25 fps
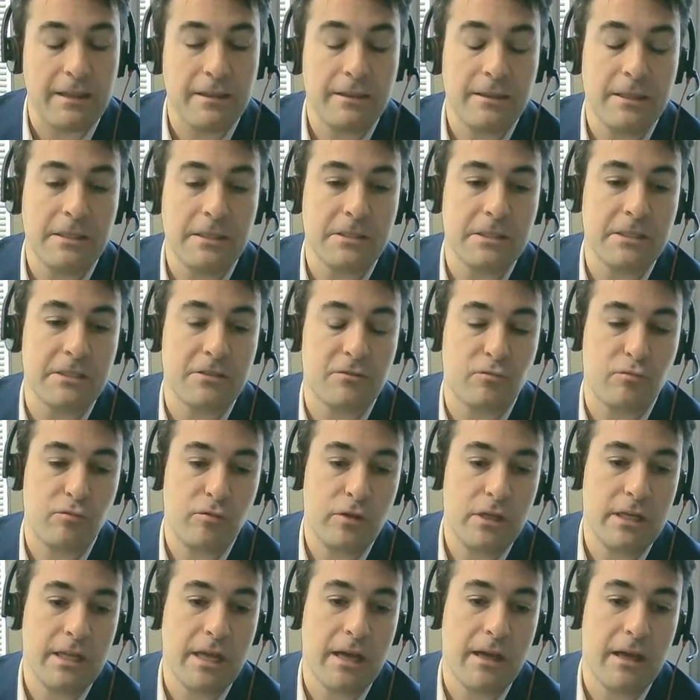And this is
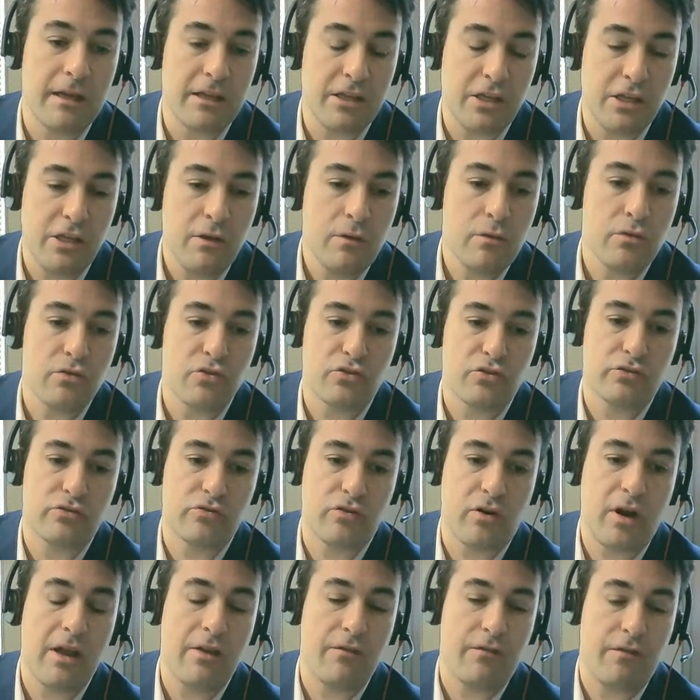really a huge
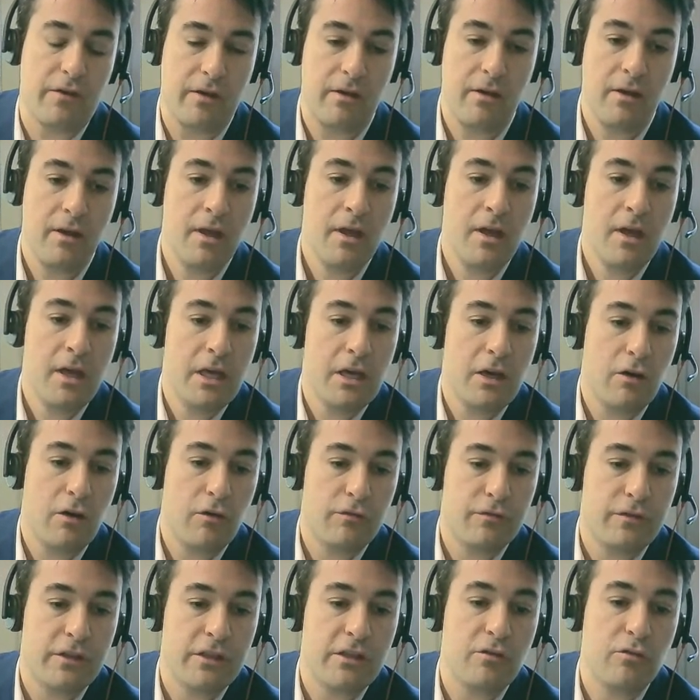driver
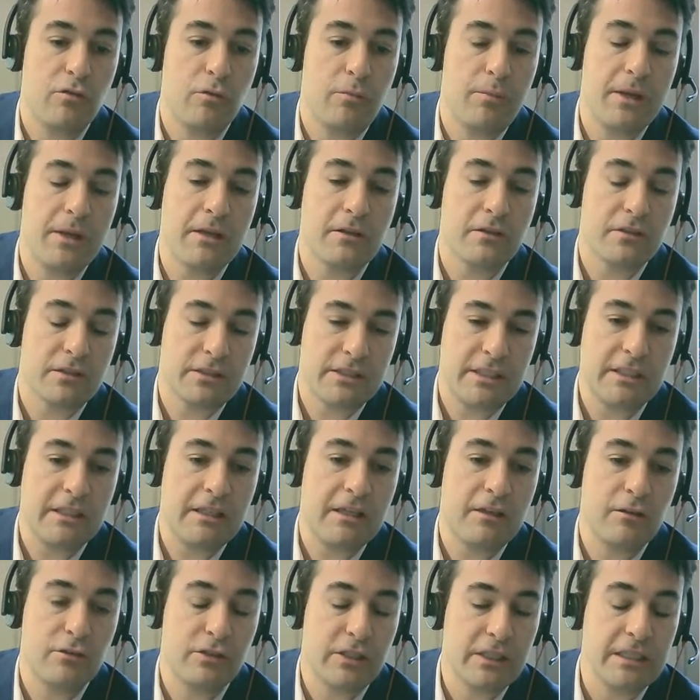of the European
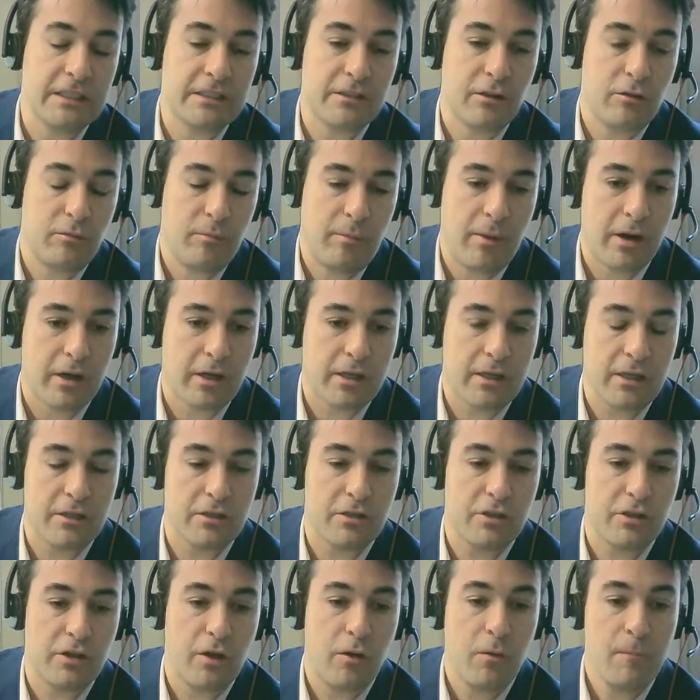single digital
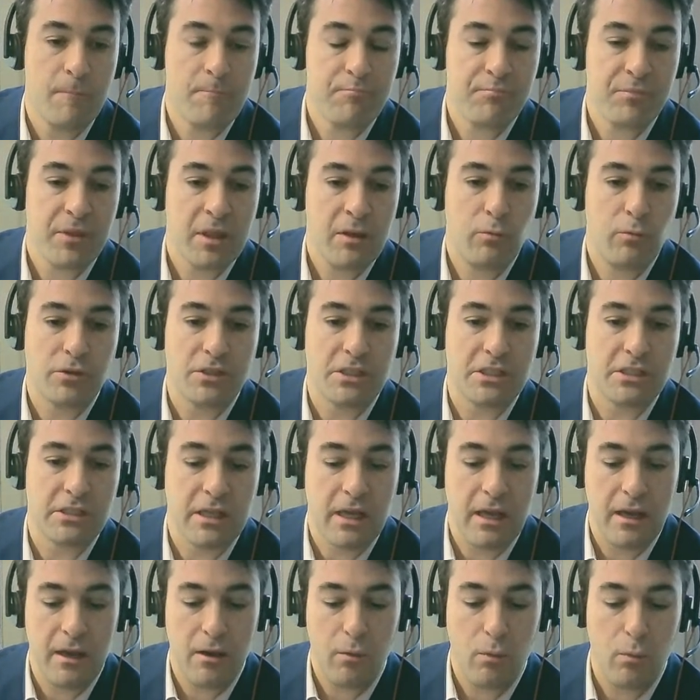market, you know, which
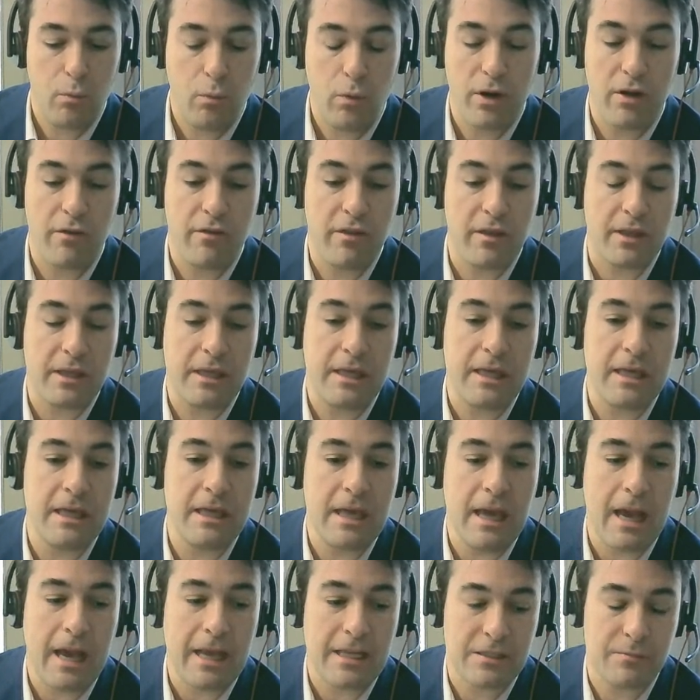is one of the
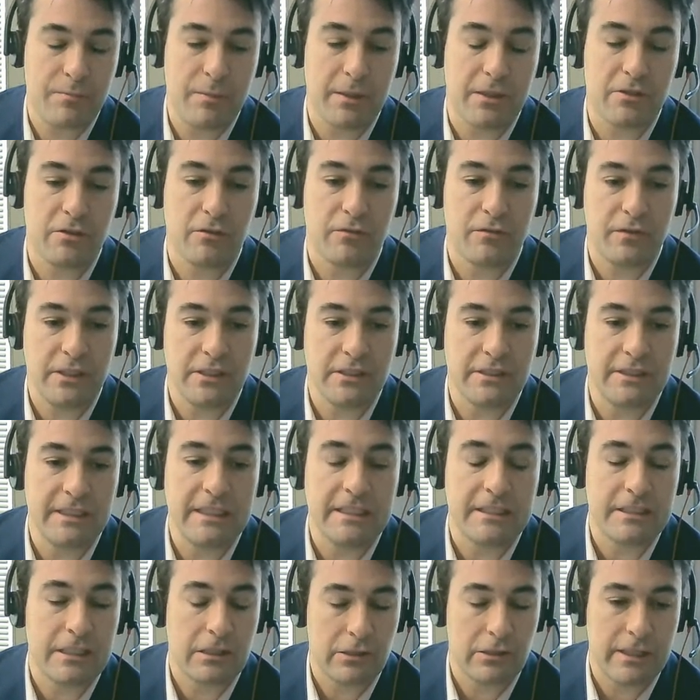key aspects of this
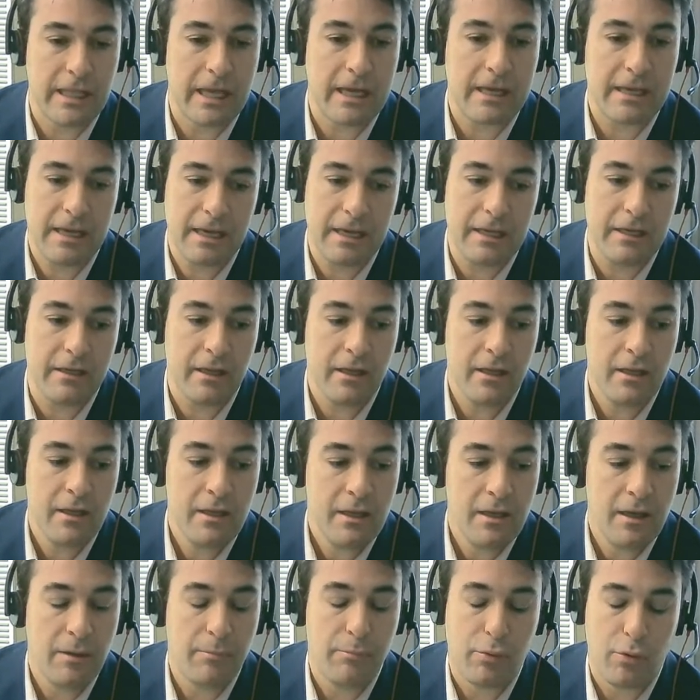digital decade
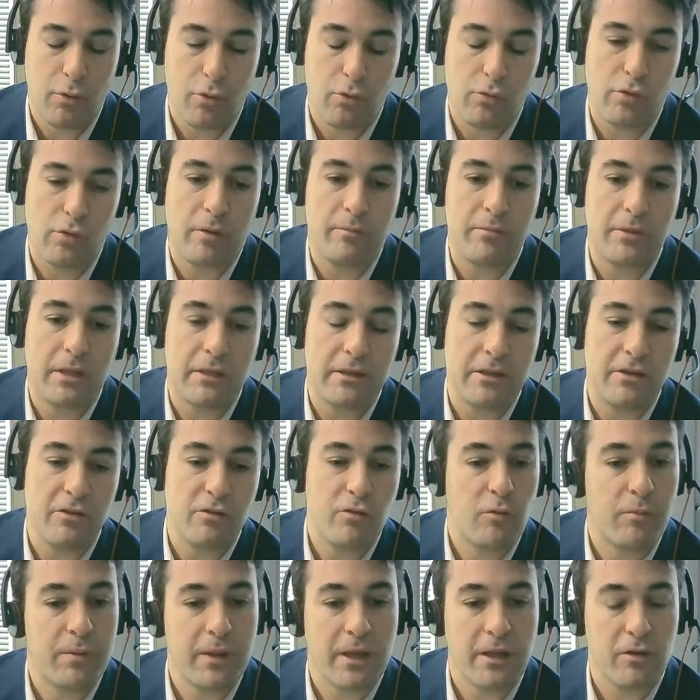program that the
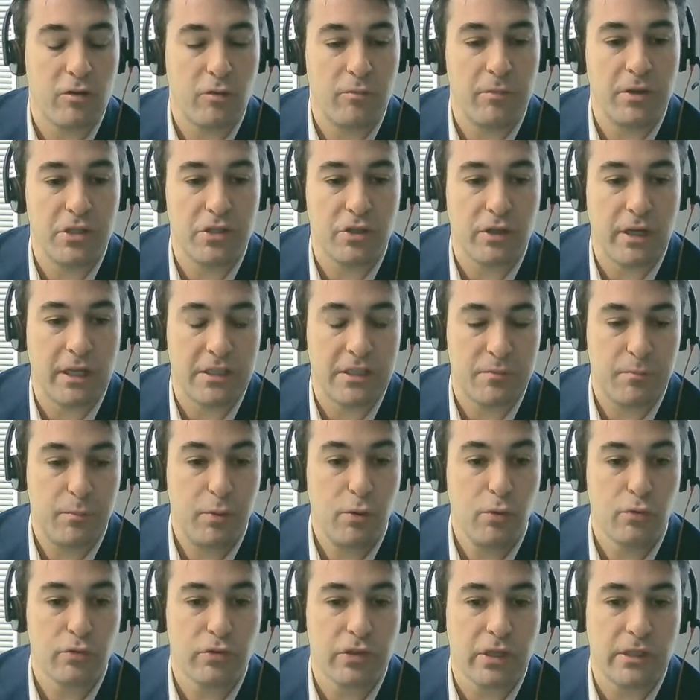European Commission has
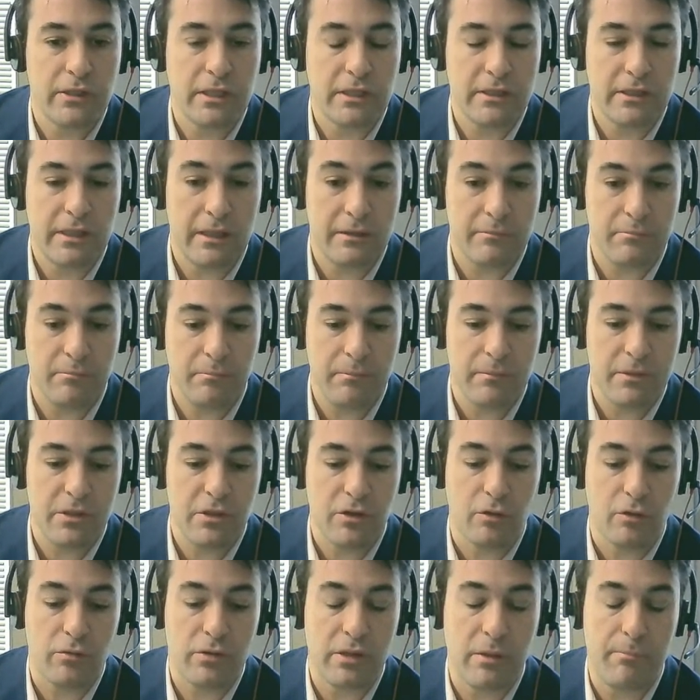pushed and that
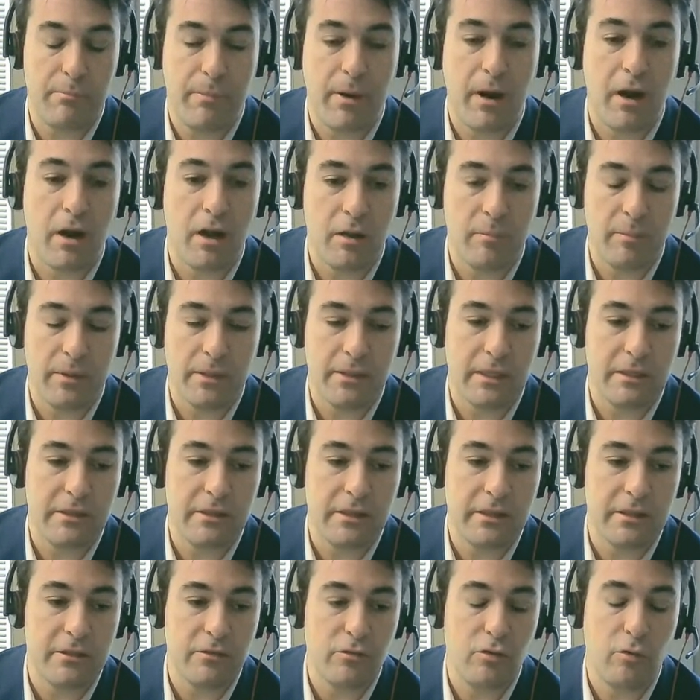the Parliament
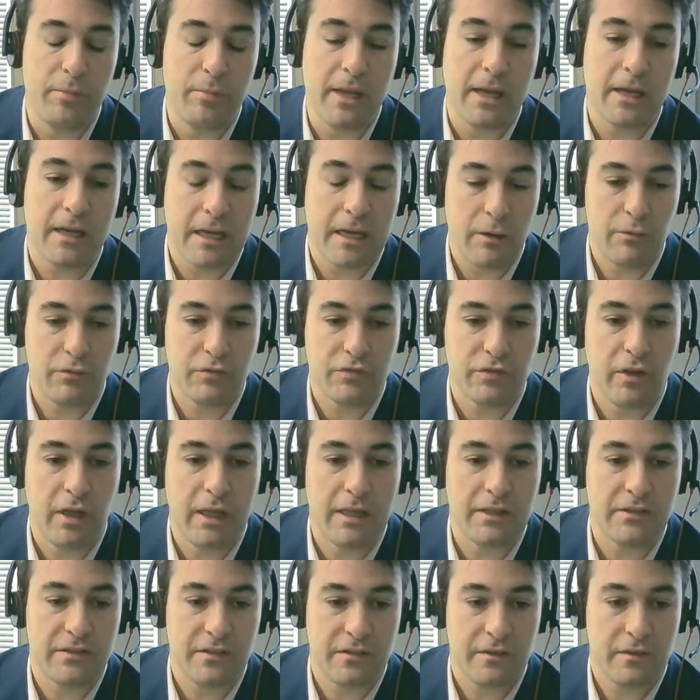and the European Council
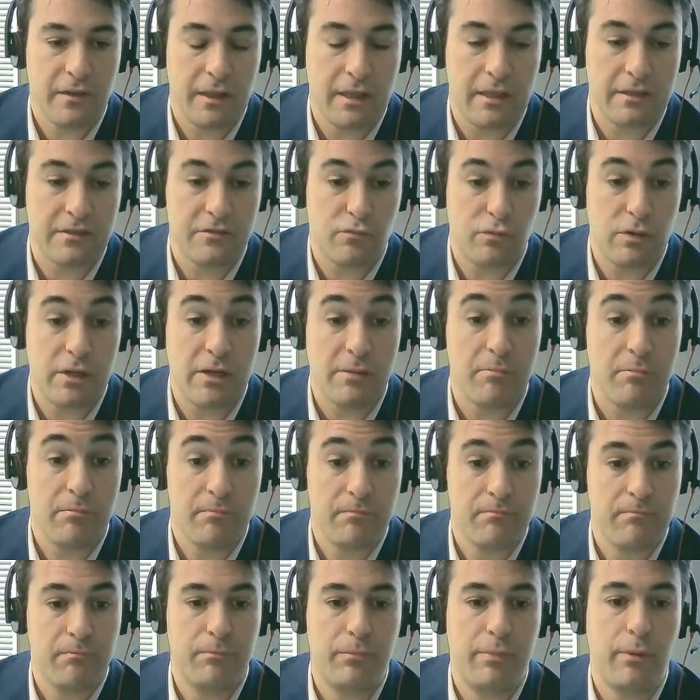has really
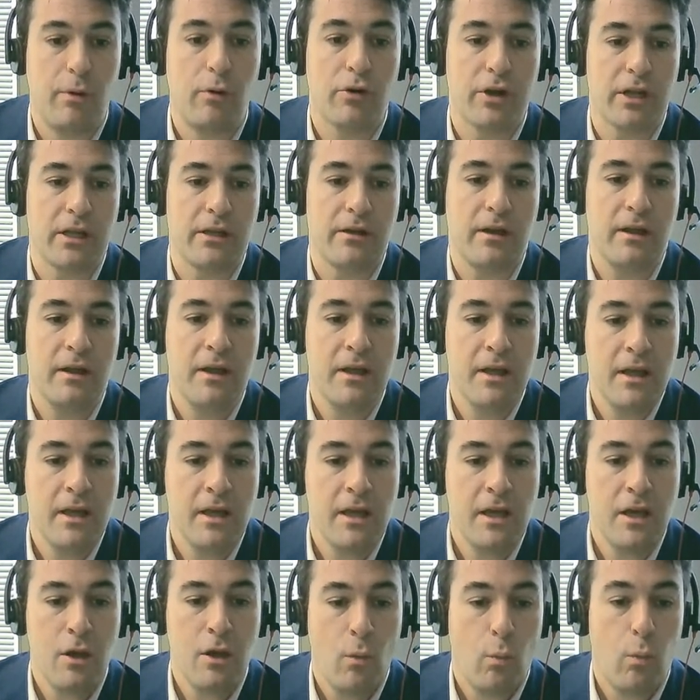bought in.
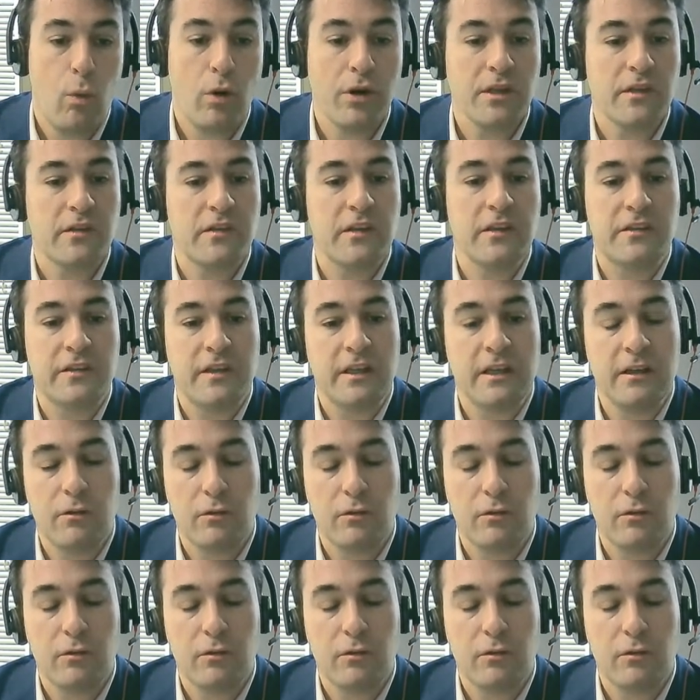What is this